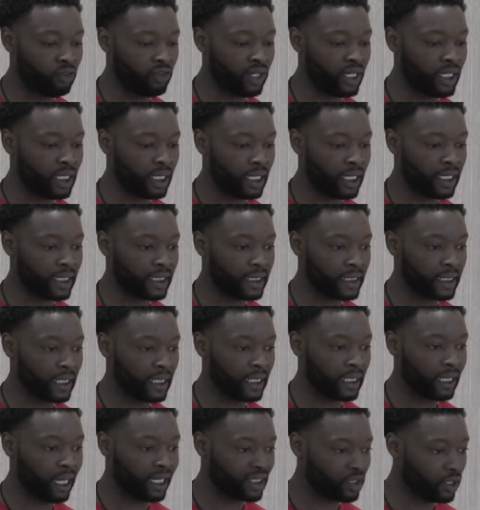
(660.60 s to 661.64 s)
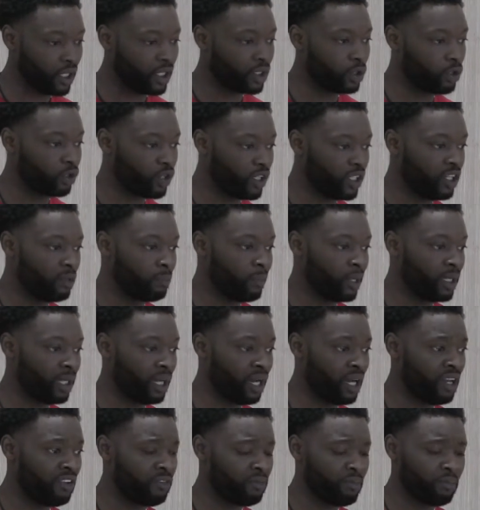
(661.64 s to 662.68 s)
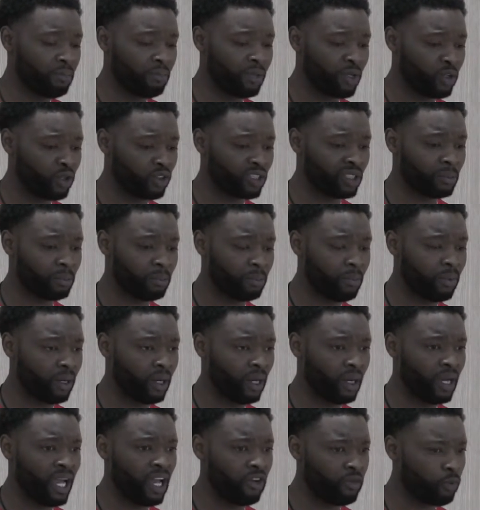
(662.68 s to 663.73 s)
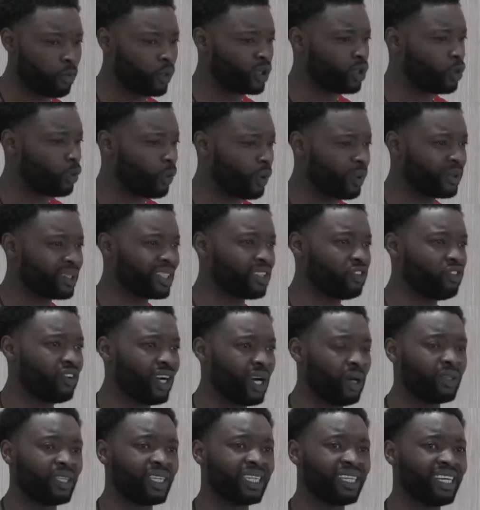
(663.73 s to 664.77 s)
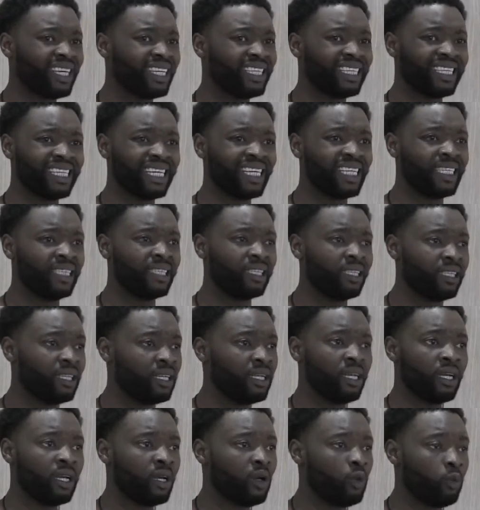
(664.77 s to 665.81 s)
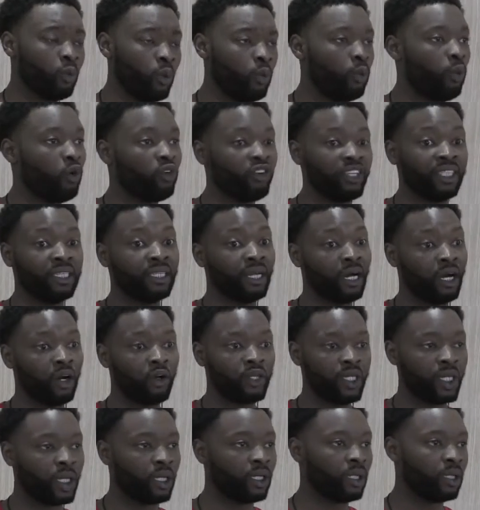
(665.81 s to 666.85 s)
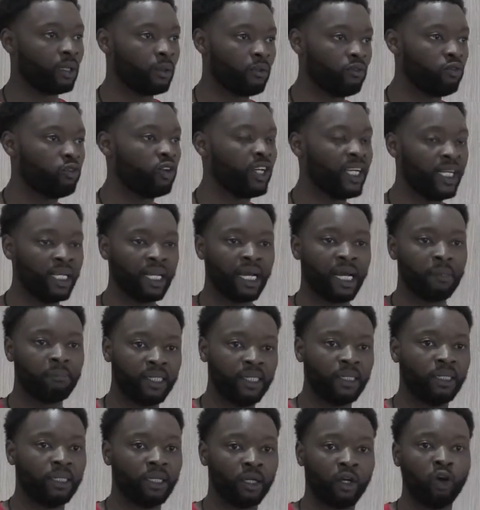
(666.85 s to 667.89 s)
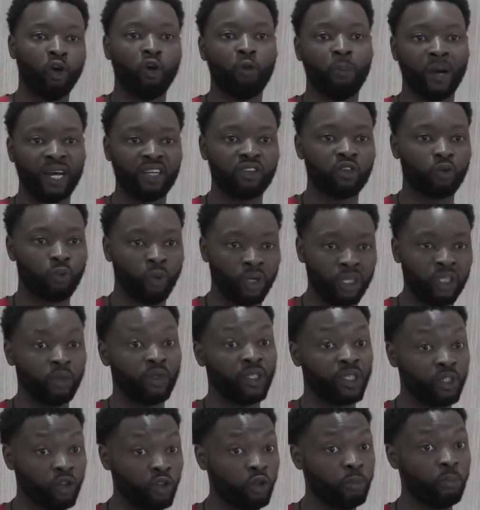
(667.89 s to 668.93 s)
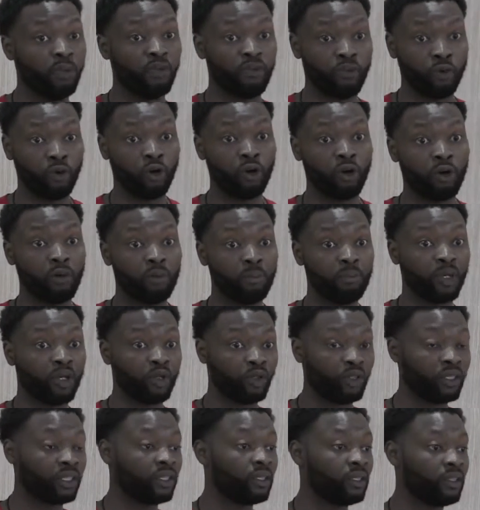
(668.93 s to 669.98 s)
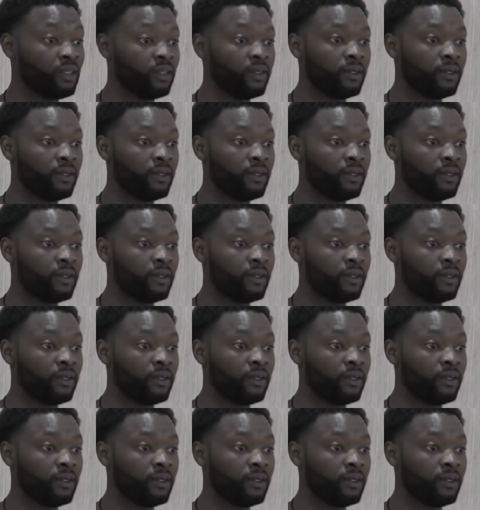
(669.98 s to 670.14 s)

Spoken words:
I realized, like, I started looking at my life, because everyone who was around started saying, "We're worried now, you're gonna relapse, you're gonna go back to what he was doing before," because,